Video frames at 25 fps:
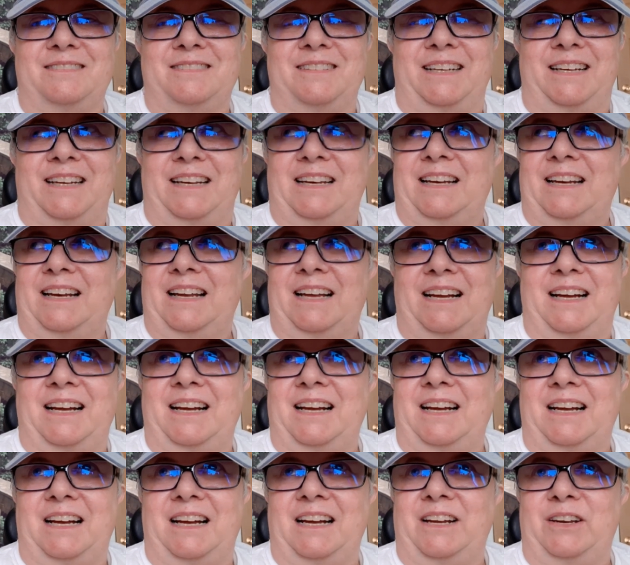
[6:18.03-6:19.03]
And
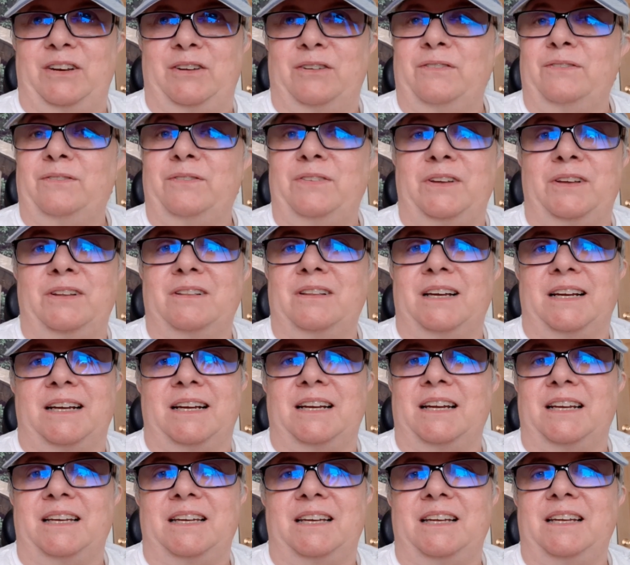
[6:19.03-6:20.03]
I don't feel
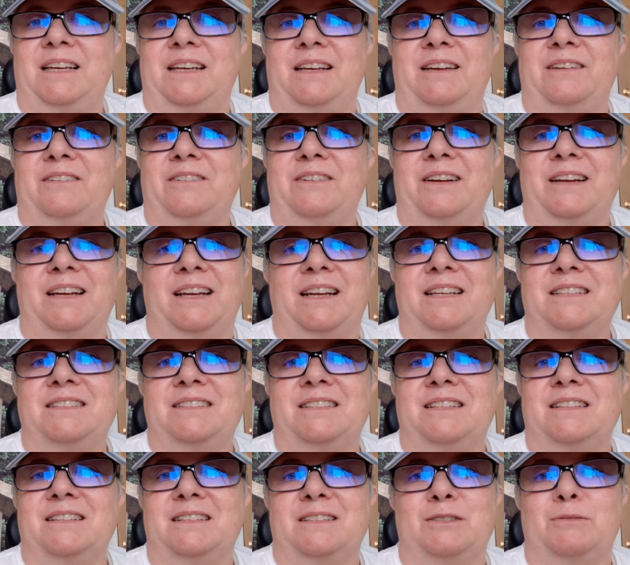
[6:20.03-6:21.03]
like I need hearing
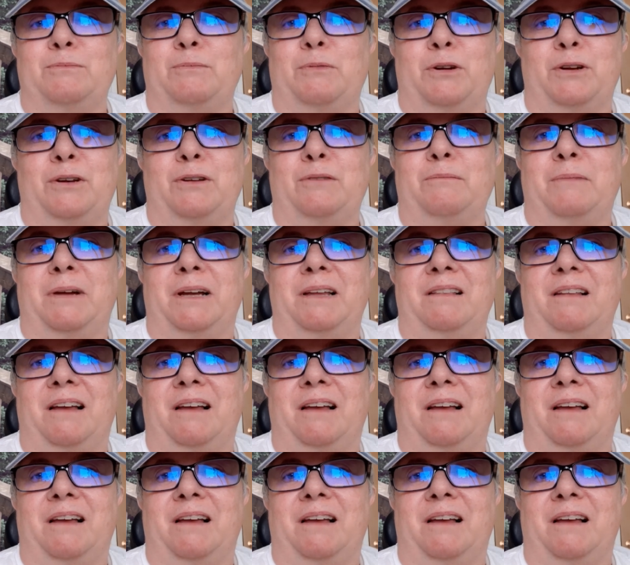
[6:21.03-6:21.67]
aids at this point in my